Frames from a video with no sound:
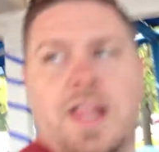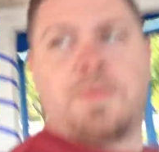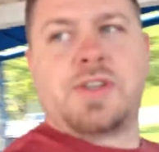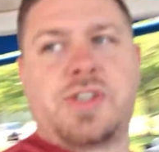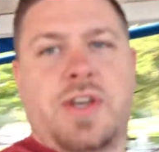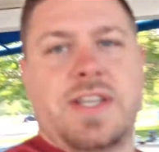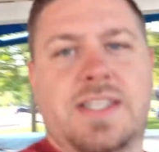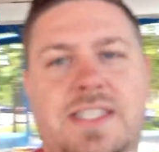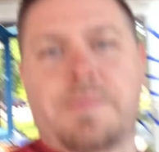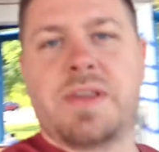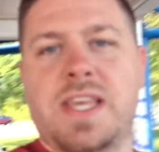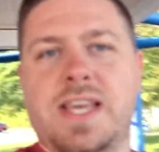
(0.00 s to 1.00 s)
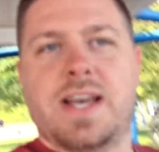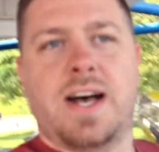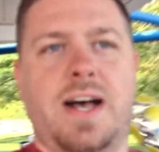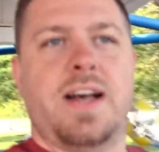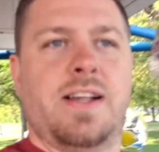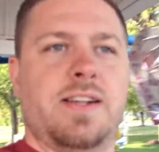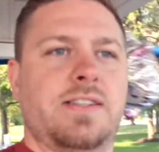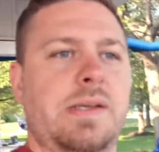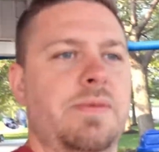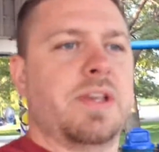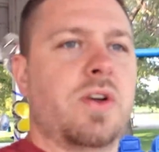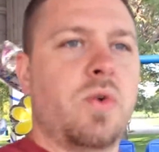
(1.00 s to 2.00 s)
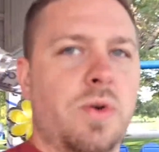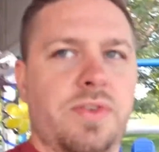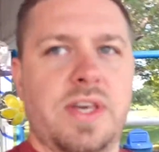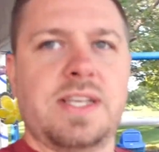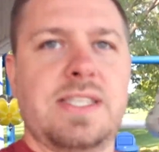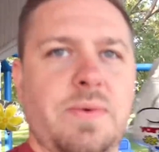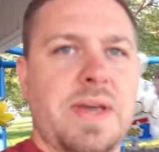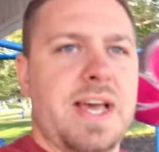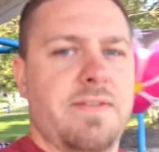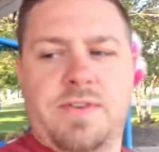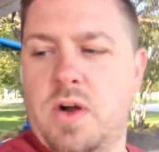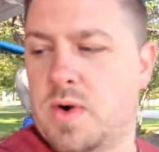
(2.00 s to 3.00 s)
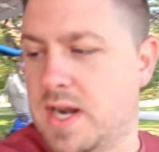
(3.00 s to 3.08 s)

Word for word: Let me show you some of the uh, some of the cool things that we have going